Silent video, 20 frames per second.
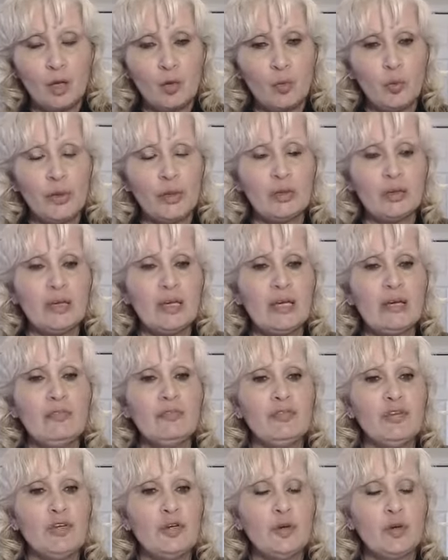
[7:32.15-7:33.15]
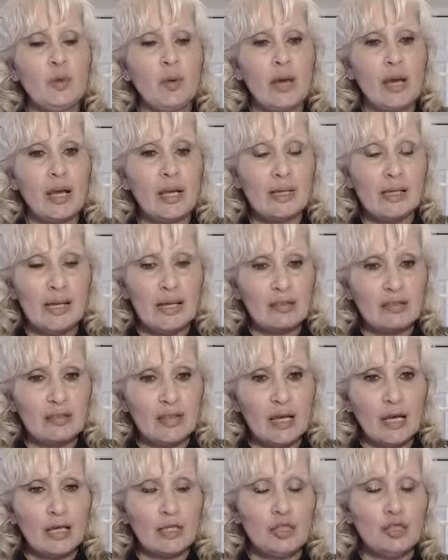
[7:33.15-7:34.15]
will give you
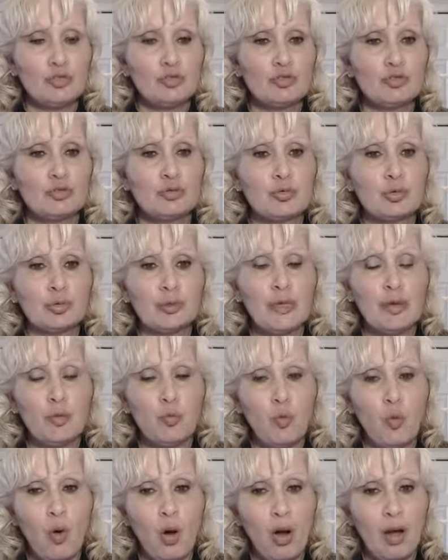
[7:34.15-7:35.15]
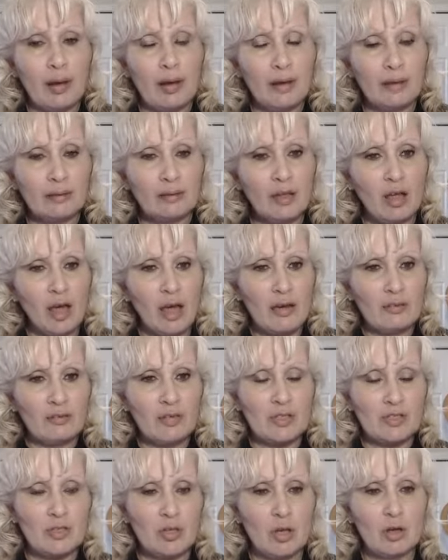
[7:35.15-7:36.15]
anything you truly want in life
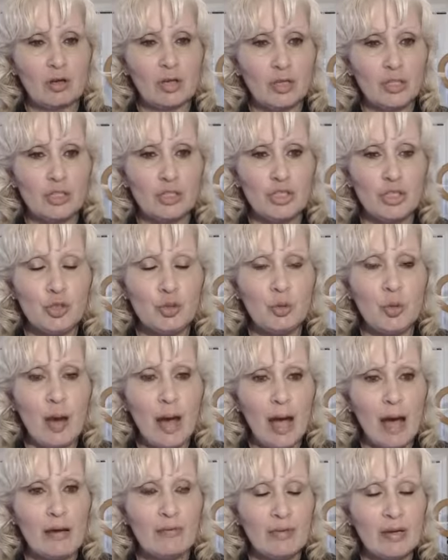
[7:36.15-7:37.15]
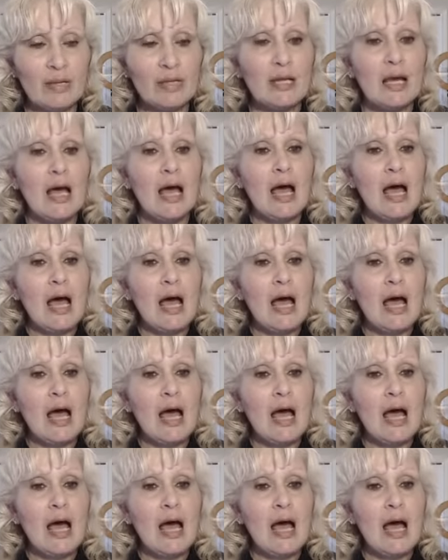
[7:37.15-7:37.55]
as long as you have it